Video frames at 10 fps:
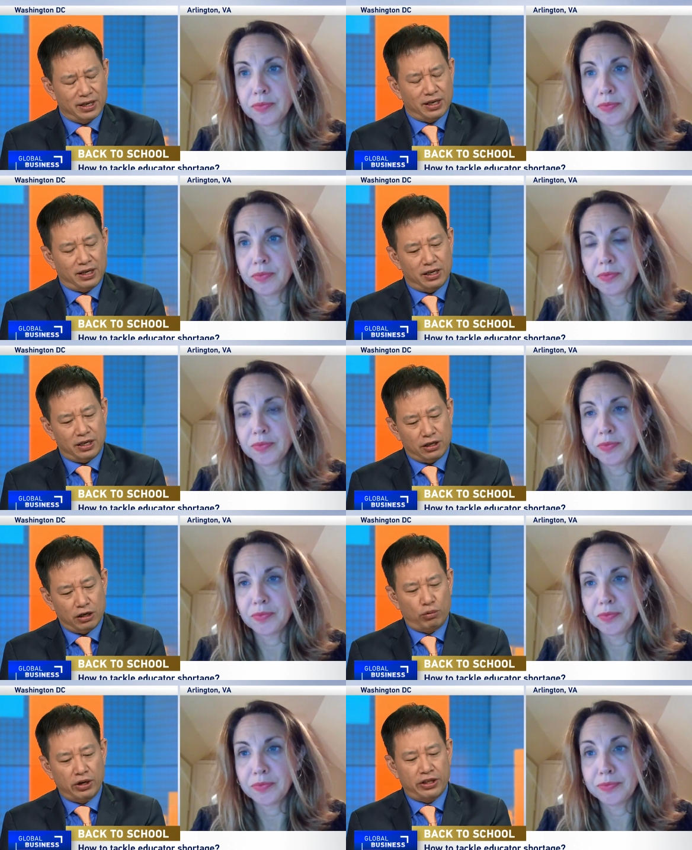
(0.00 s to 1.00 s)
Speaker 1: you know,
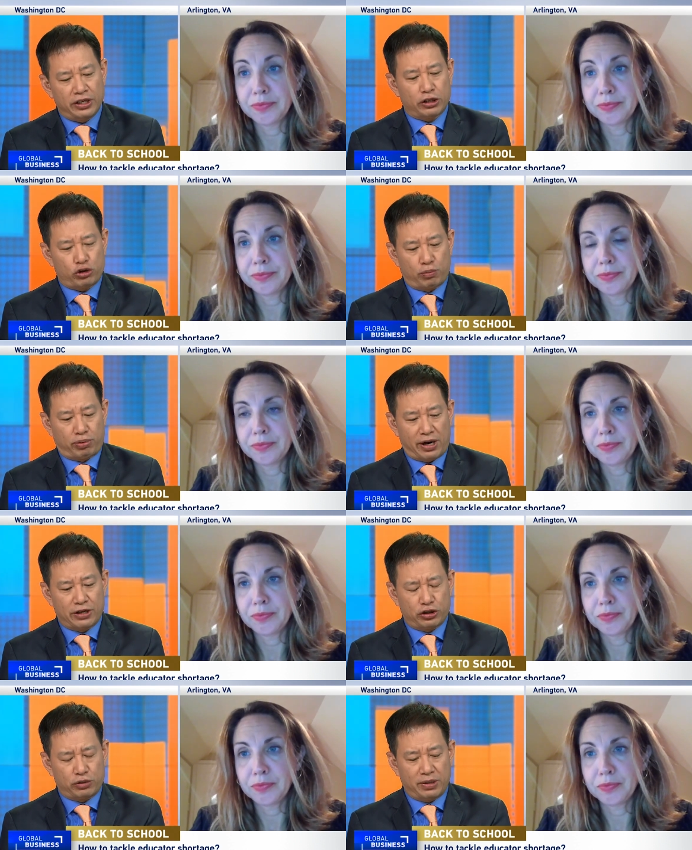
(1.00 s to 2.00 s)
one of the things that
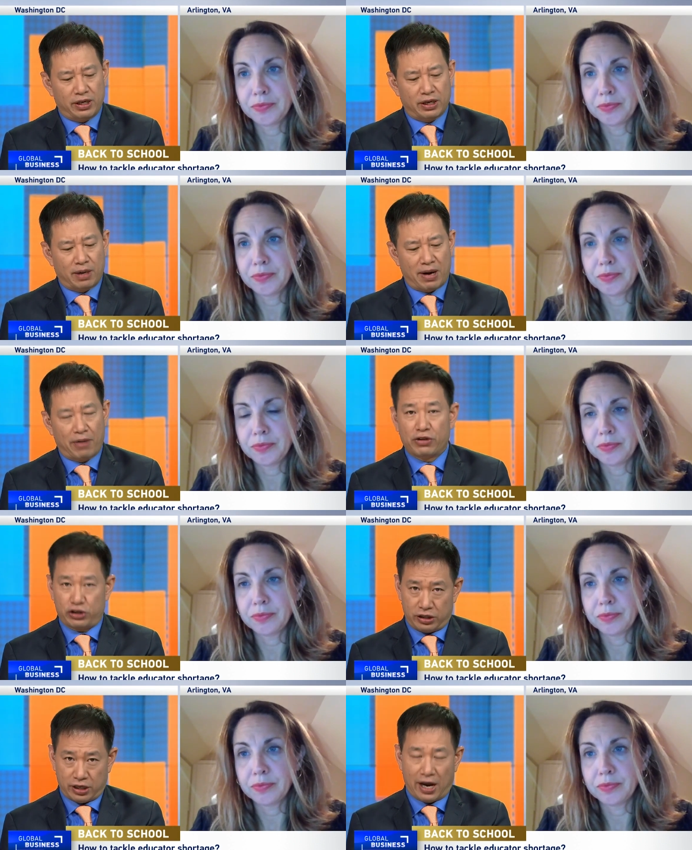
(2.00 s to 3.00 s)
surprises me about this
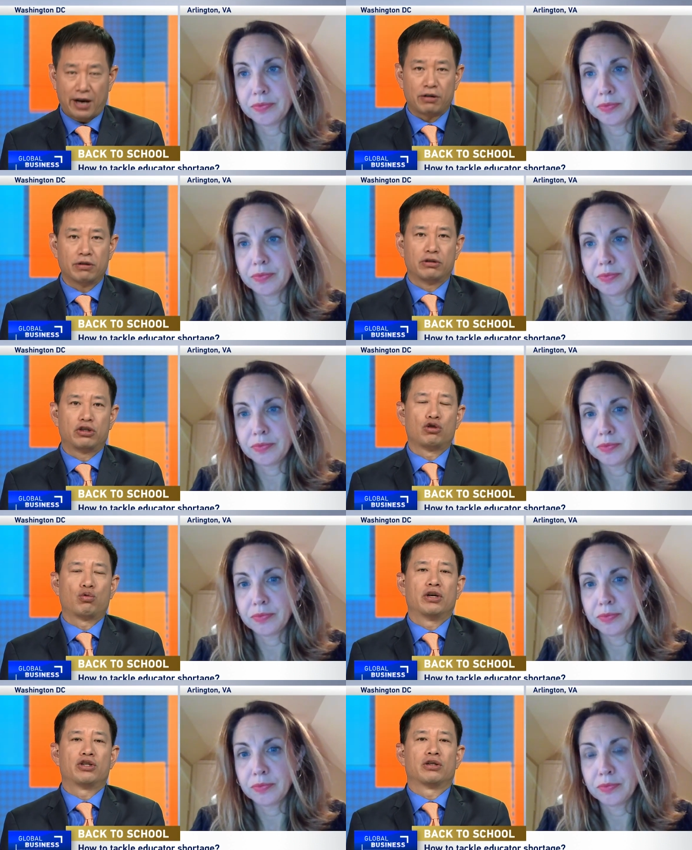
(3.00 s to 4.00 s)
entire
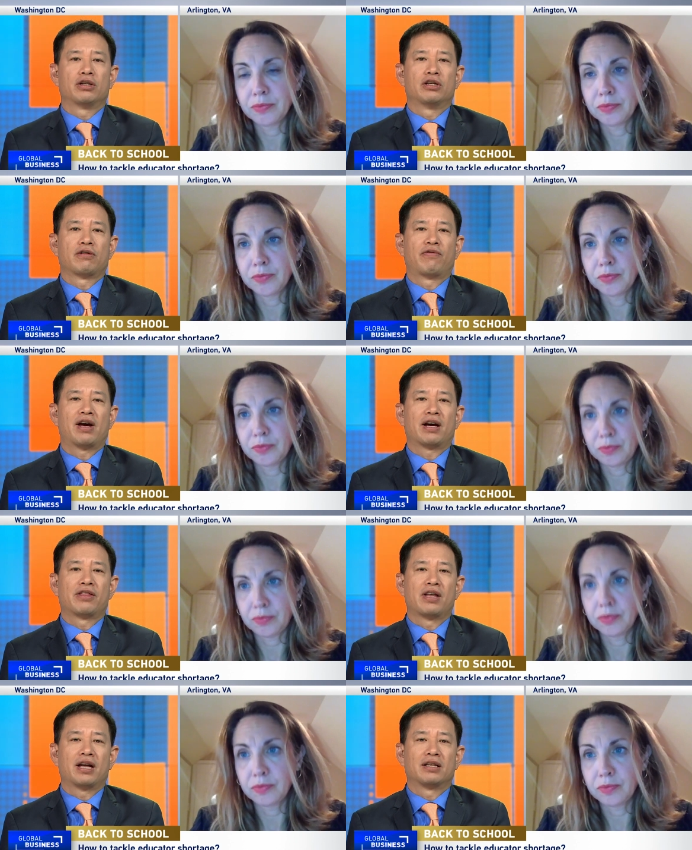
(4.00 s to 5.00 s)
situation is the fact
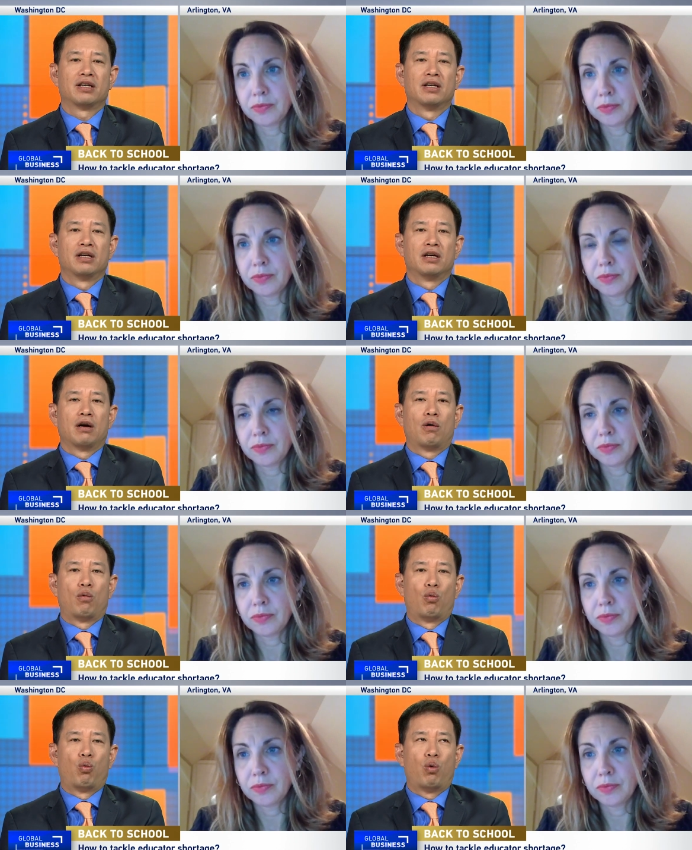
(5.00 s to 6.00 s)
that
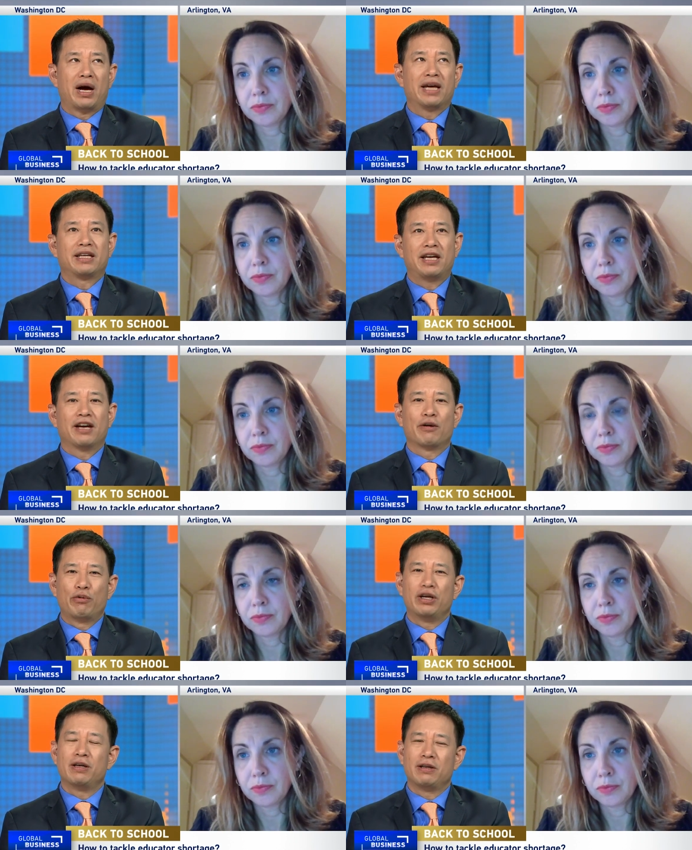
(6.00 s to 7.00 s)
why can't
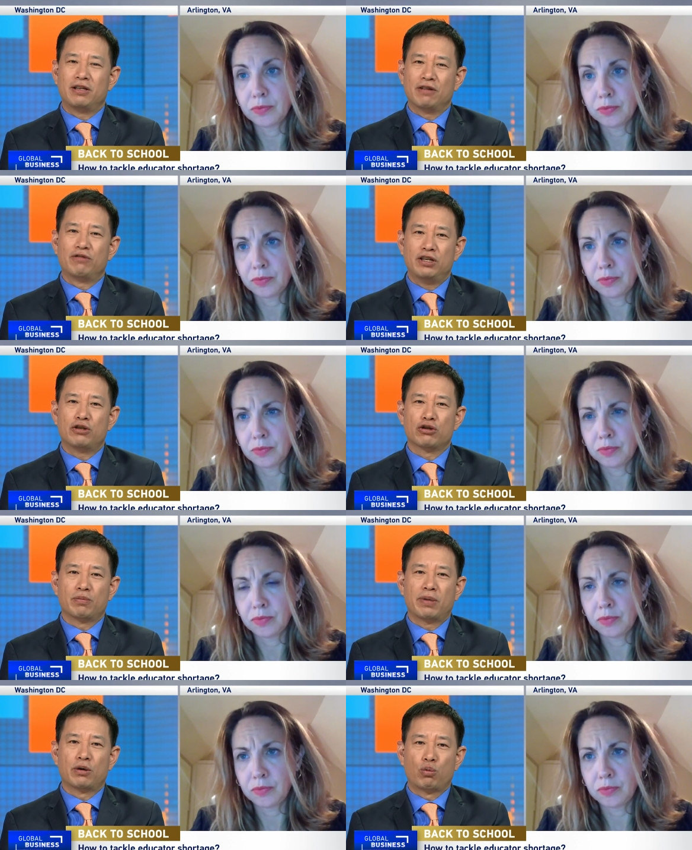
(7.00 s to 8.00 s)
we give teachers a
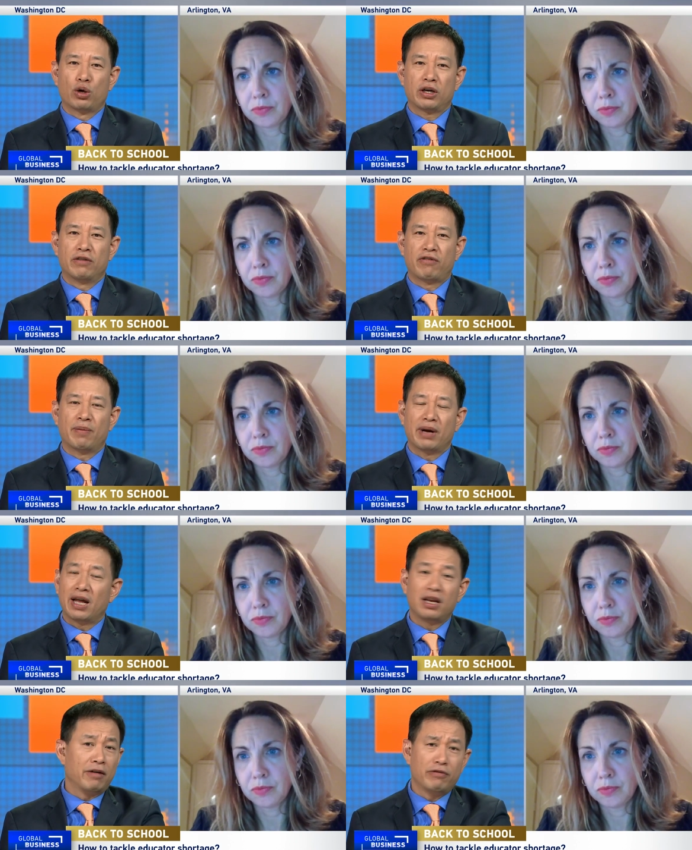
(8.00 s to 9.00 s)
better work environment? I
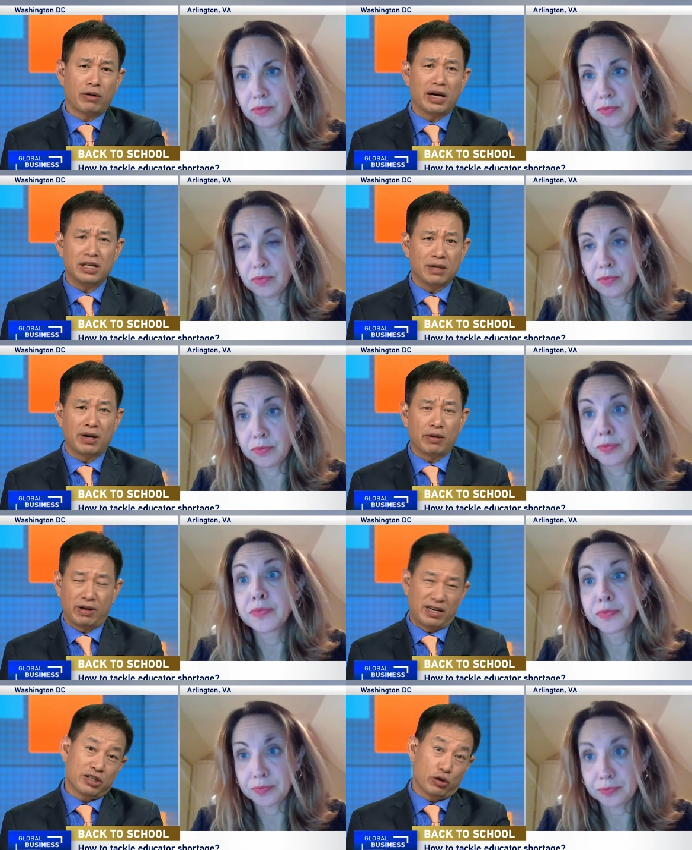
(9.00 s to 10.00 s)
love your idea, by the way,
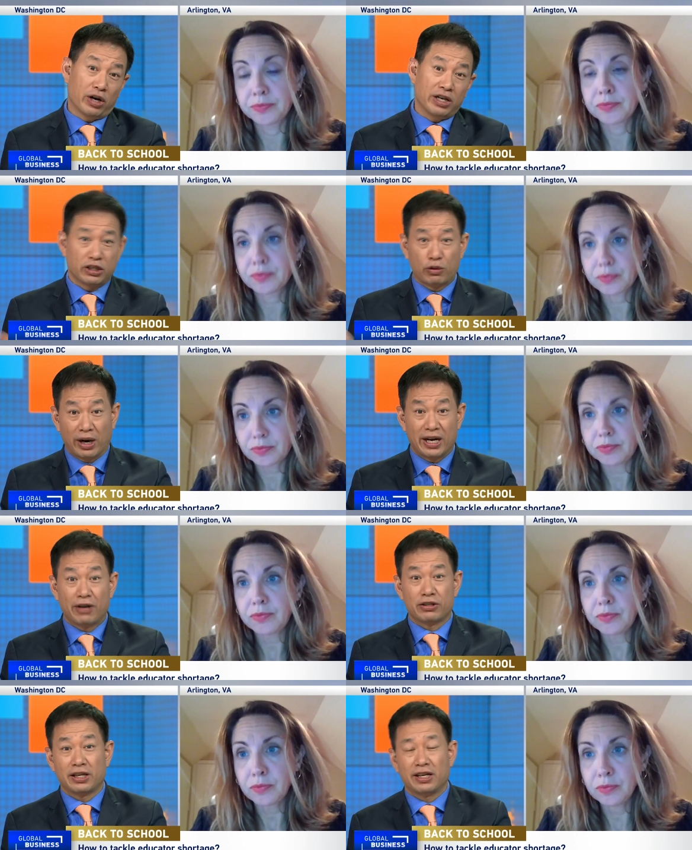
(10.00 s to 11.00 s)
not your idea, it's the White
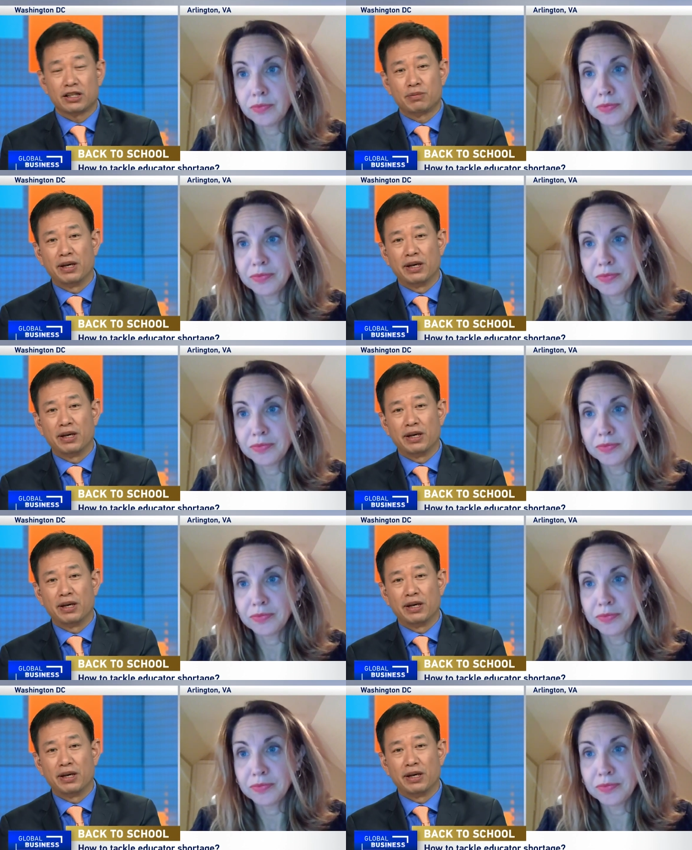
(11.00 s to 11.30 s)
House, I guess, but